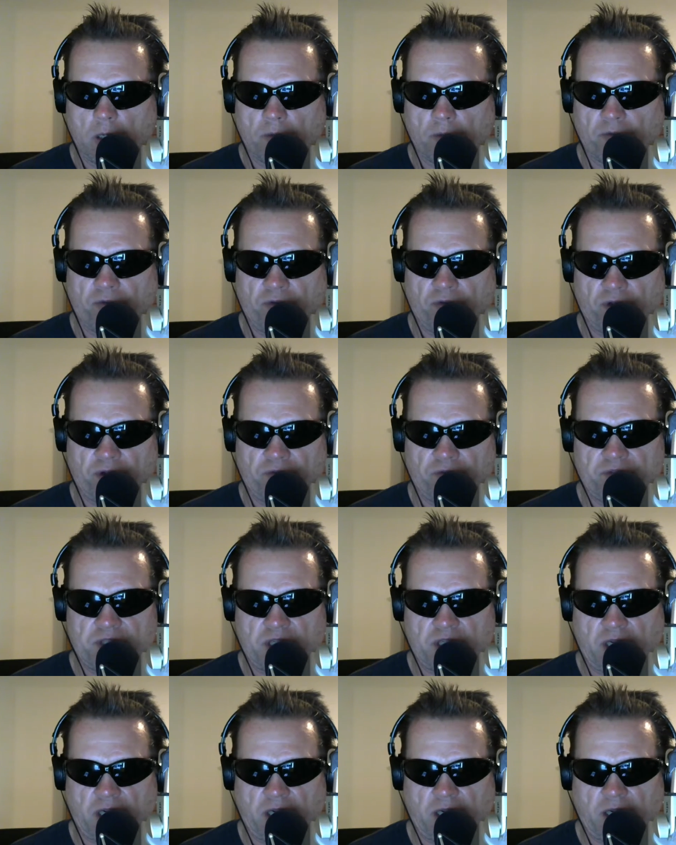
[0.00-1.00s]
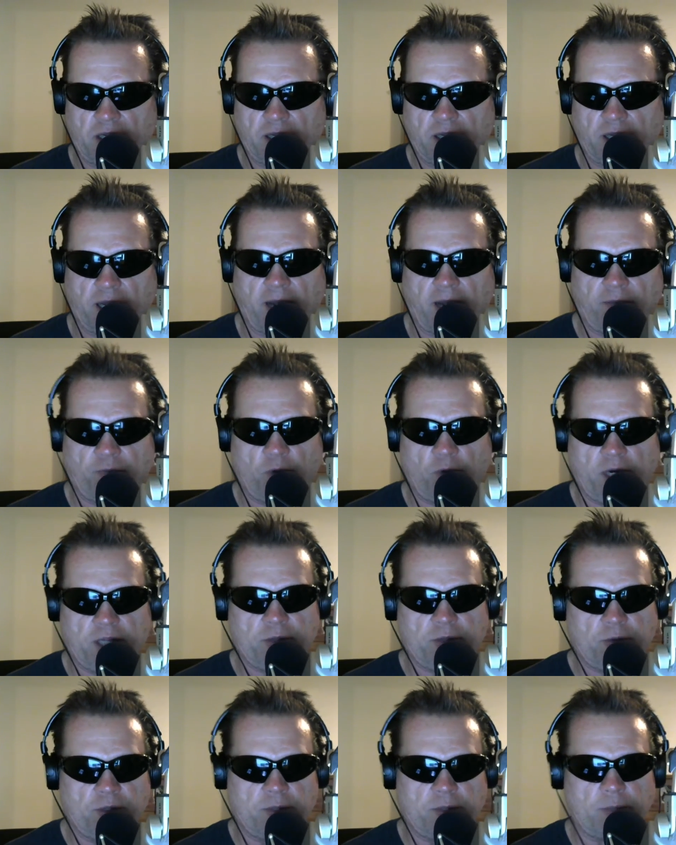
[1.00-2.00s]
15th, halfway
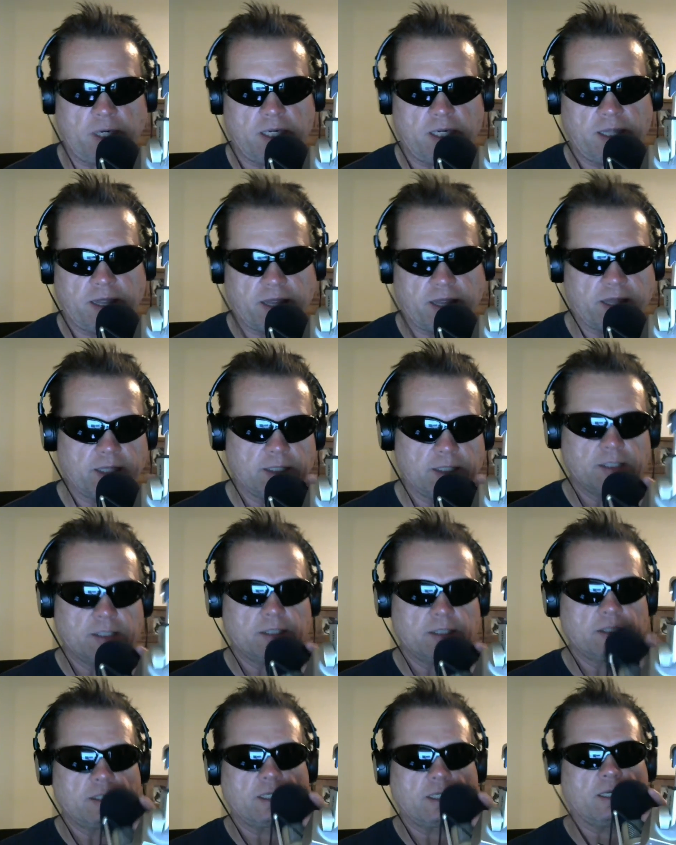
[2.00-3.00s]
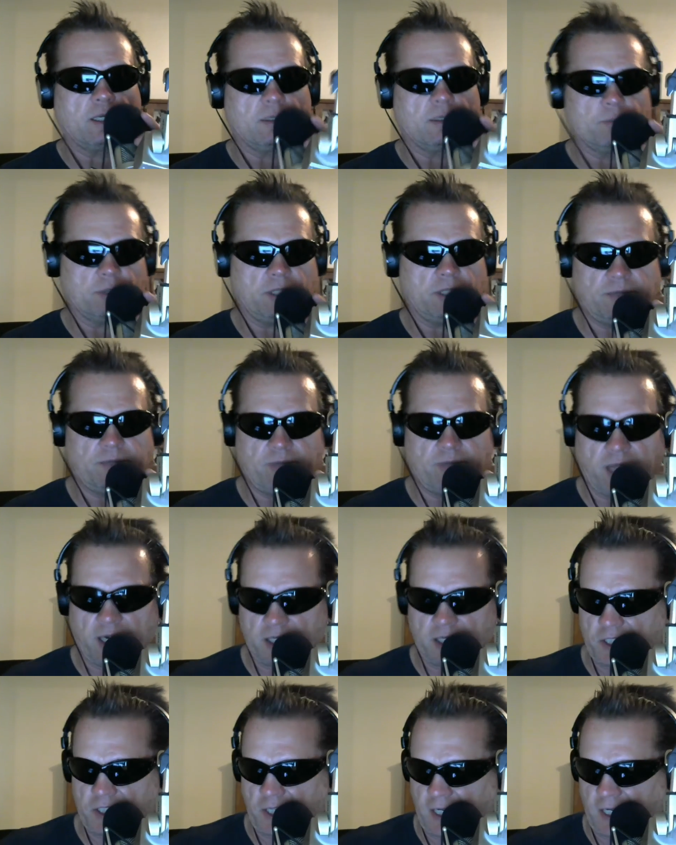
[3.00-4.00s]
through the month. Can you believe
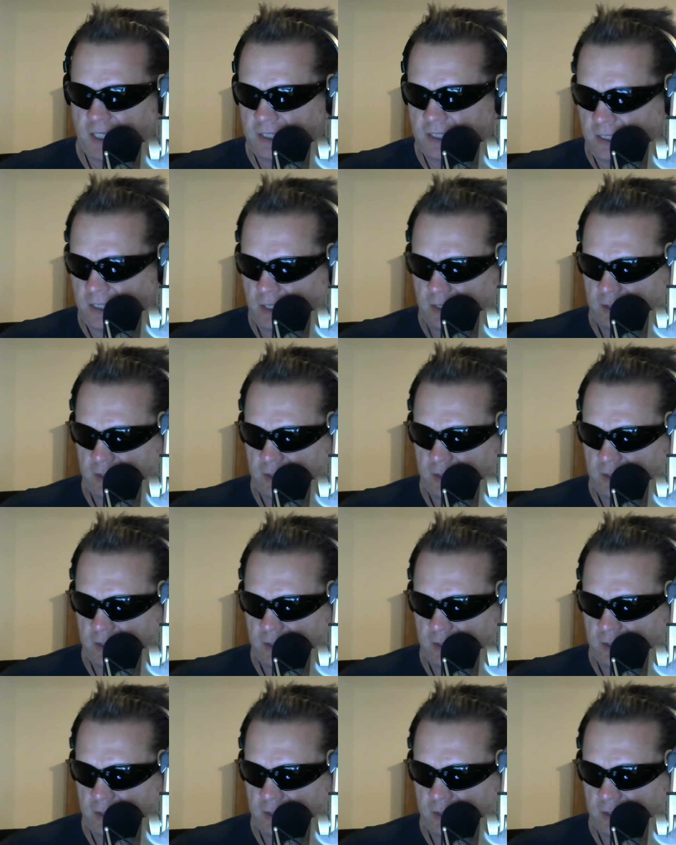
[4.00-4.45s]
that shit?